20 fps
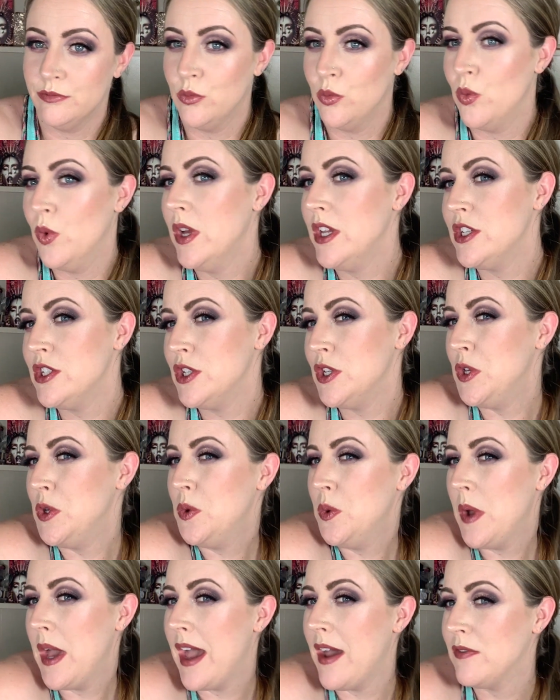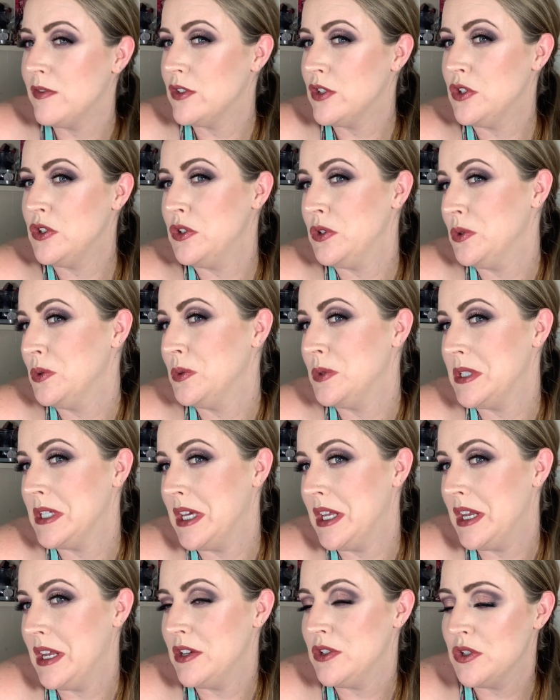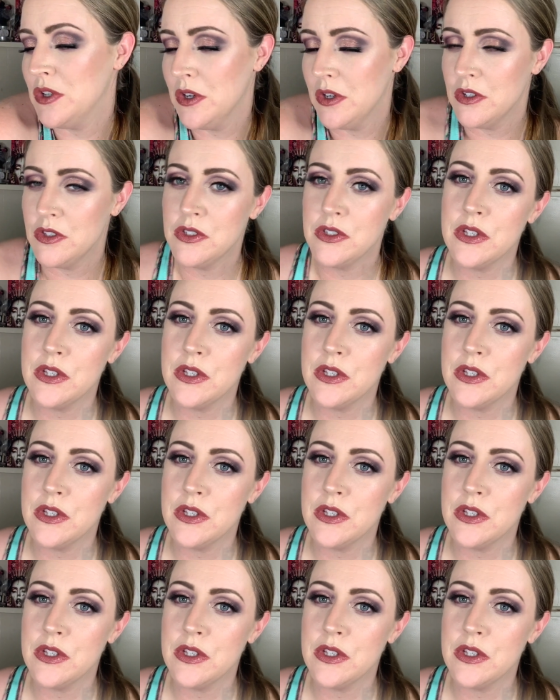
What do you have to do to get entered?